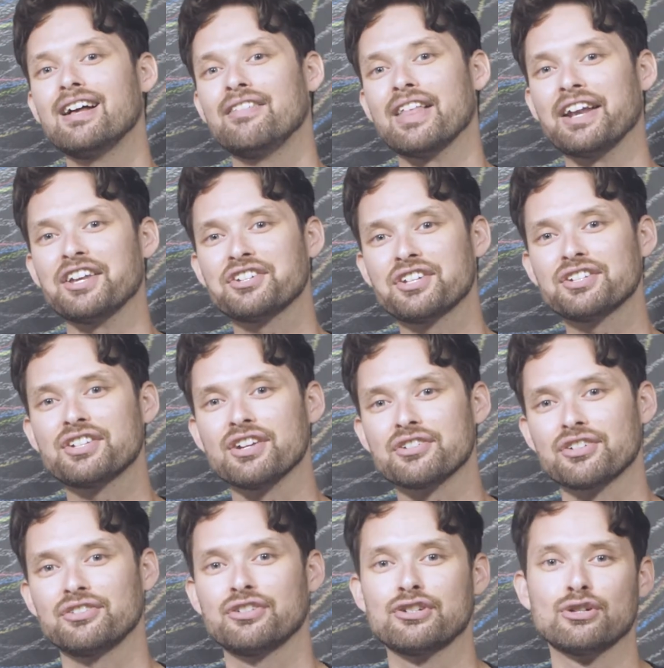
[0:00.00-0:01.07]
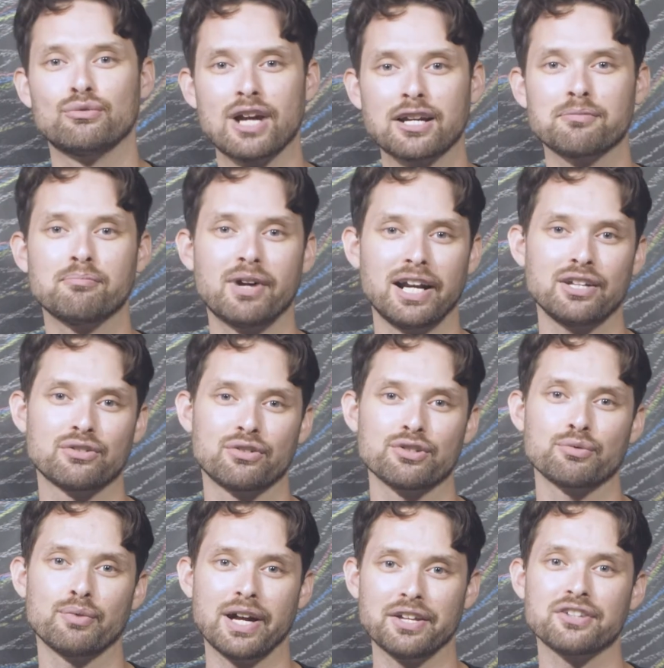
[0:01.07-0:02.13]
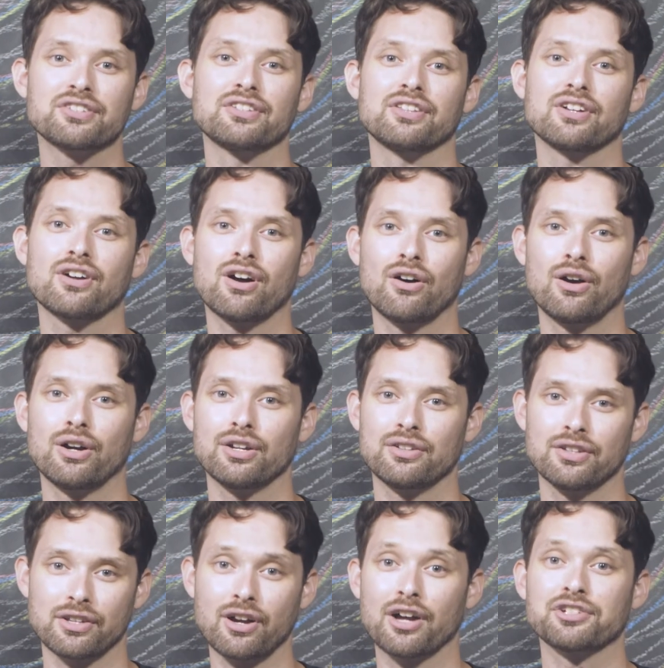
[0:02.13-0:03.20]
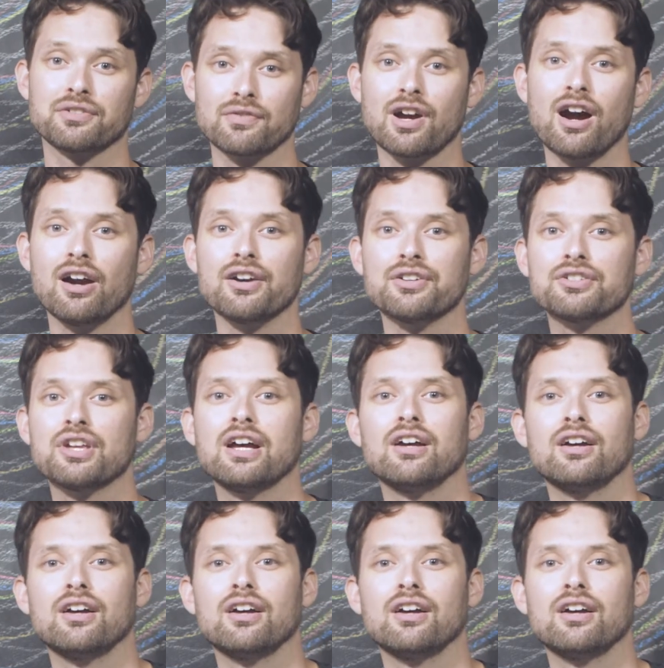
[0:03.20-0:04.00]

that his decision to direct money towards wages and the cost of cars